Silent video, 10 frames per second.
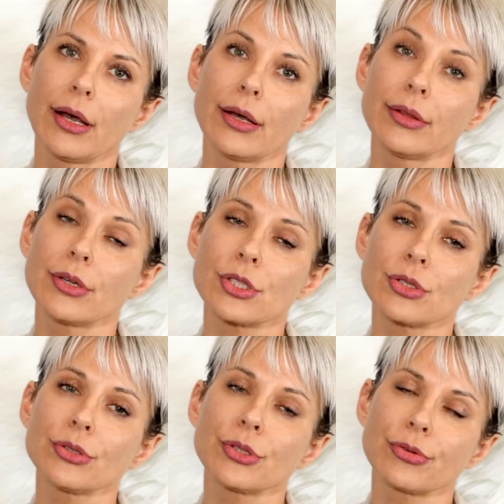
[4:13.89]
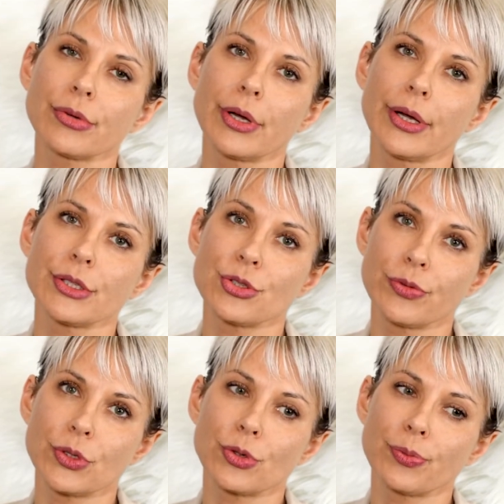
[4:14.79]
There's also
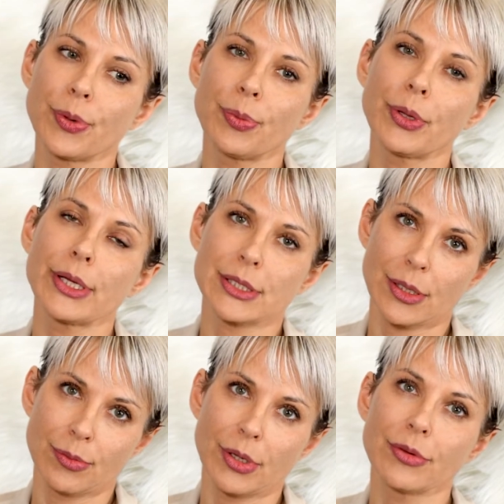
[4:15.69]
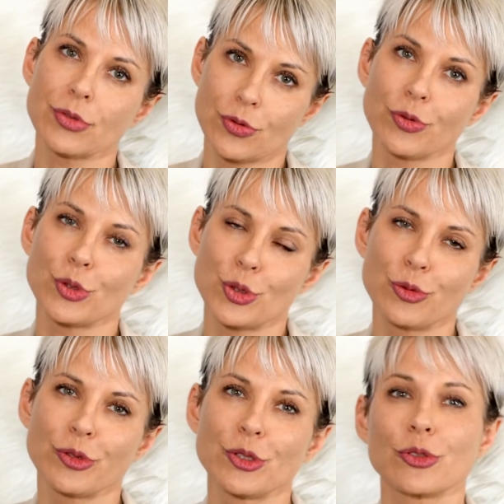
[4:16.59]
Juvederm. People asking me for
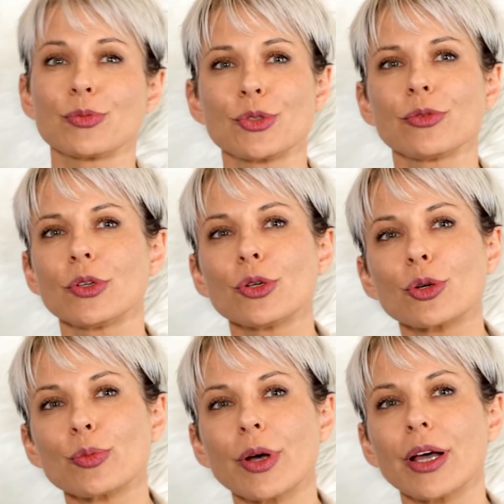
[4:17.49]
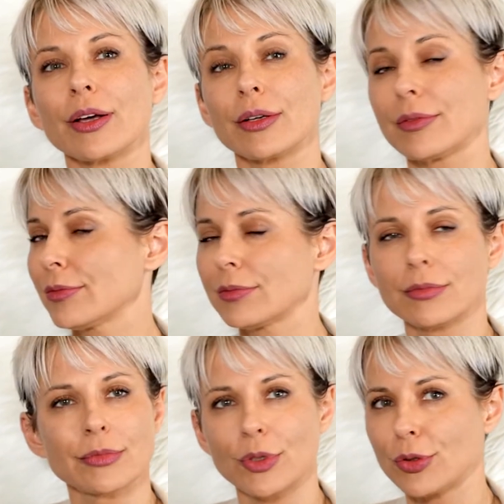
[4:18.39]
Juvederm. Juvederm,
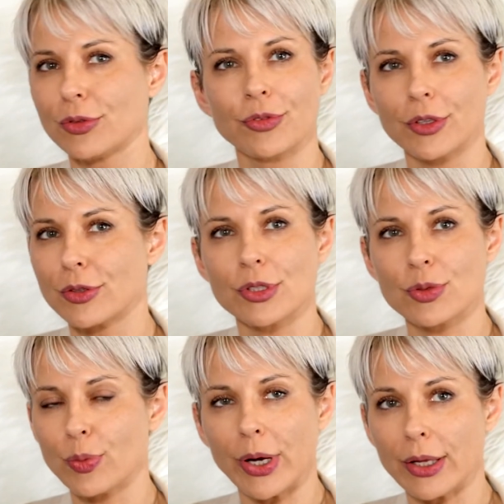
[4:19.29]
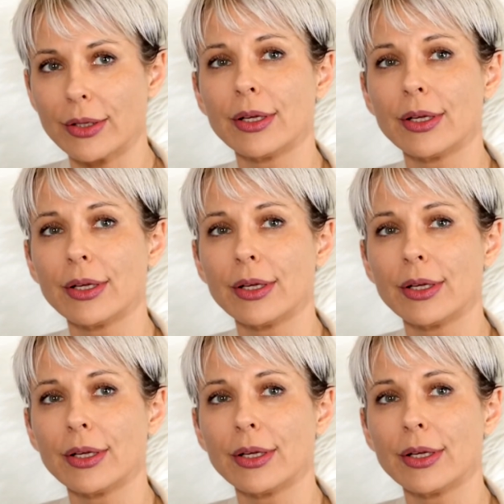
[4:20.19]
good filler as well,